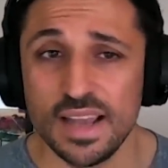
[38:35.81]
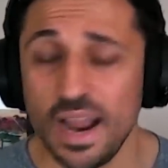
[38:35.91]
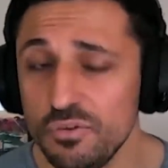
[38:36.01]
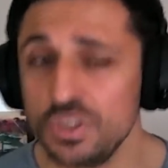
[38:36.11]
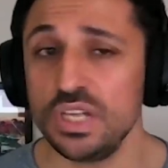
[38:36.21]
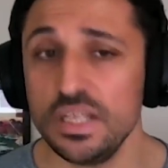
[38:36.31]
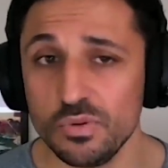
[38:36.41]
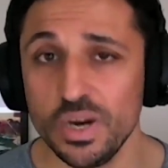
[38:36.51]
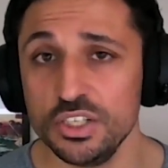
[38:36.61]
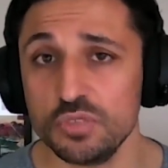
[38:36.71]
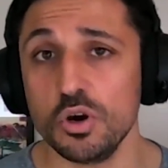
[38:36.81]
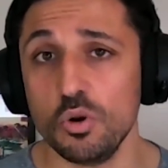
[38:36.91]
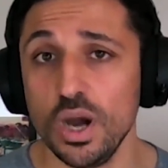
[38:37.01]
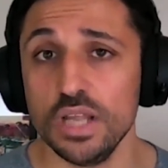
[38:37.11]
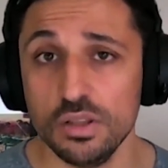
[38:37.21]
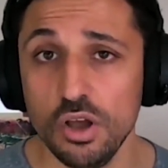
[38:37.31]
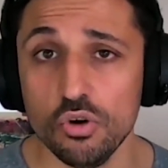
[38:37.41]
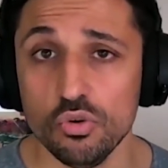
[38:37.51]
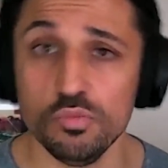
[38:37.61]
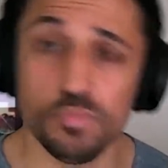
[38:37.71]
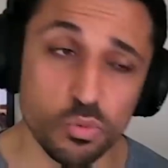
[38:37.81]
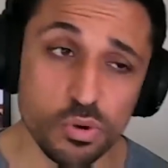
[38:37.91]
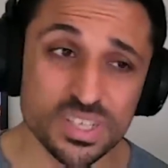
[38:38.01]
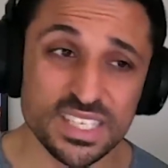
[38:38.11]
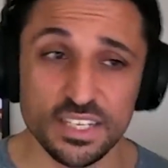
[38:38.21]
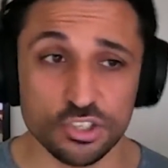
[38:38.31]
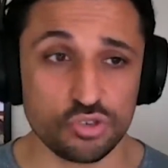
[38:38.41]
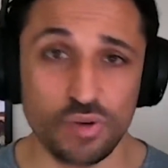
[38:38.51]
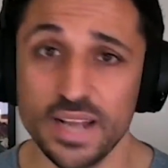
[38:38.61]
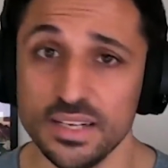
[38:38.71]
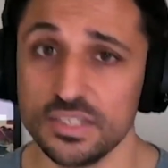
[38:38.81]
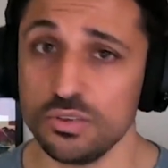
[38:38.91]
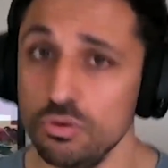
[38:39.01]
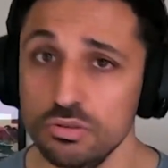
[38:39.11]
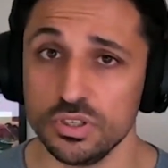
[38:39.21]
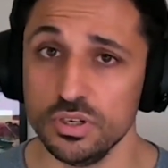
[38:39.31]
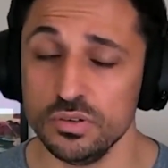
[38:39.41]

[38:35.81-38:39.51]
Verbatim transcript: average daily ranges were quite low, but we were seeing trends also.